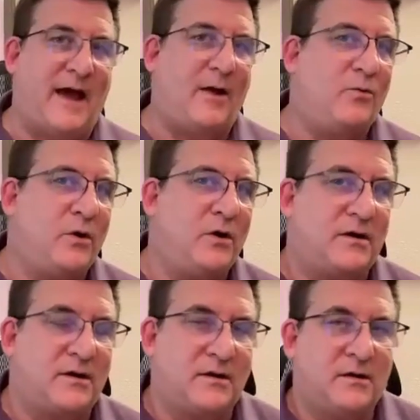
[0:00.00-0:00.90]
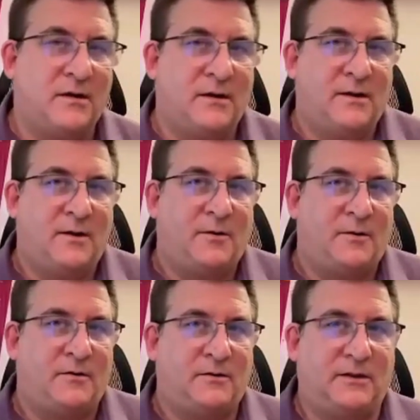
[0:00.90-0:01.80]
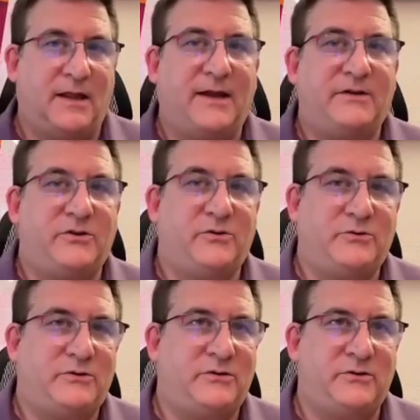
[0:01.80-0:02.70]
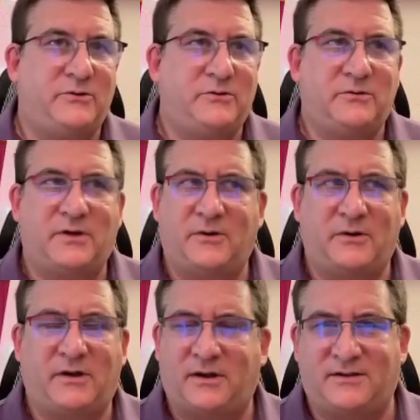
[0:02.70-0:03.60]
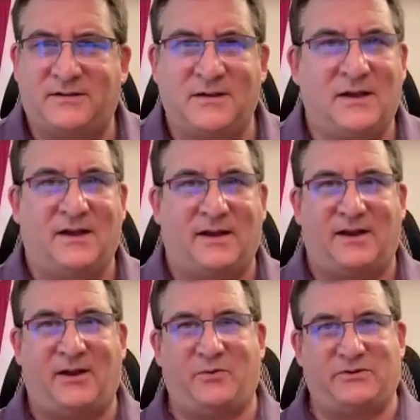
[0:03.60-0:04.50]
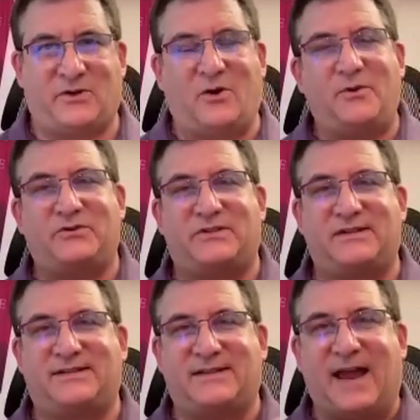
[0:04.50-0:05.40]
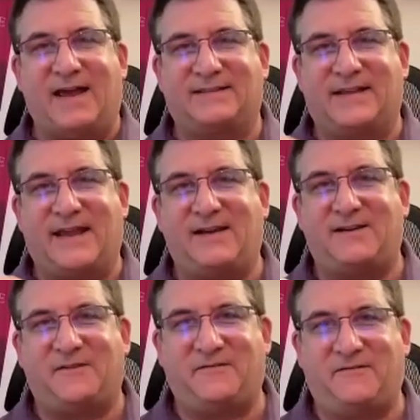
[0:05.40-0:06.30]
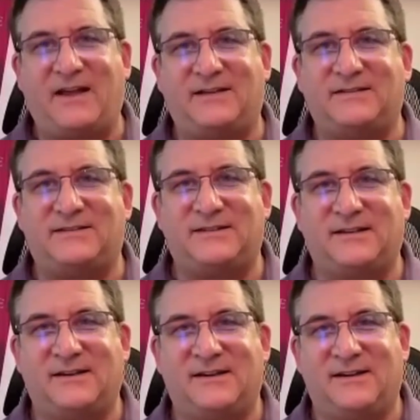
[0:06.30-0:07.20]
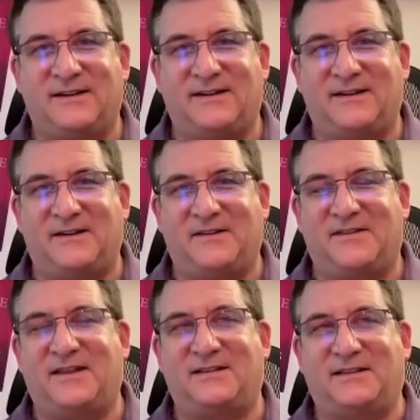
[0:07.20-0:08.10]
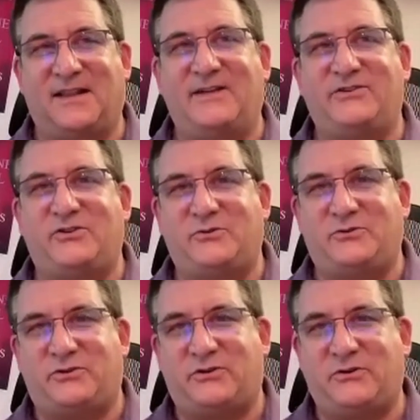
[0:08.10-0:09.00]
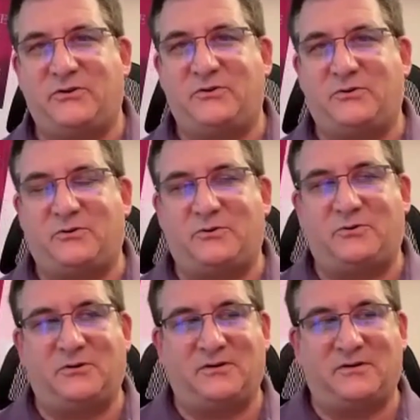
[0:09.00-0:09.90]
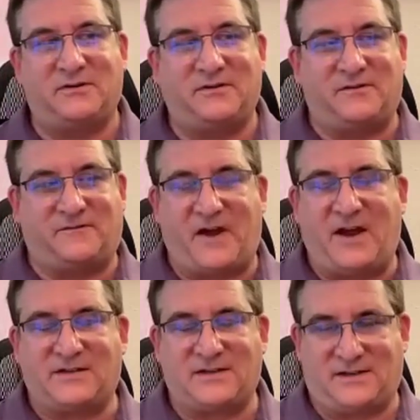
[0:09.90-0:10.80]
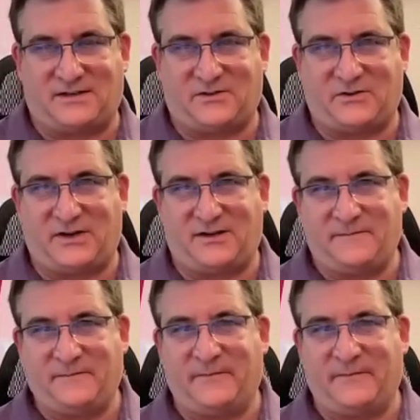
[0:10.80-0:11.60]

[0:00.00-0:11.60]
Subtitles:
that work led you to it was almost this cascade of events that led you to the fashion industry.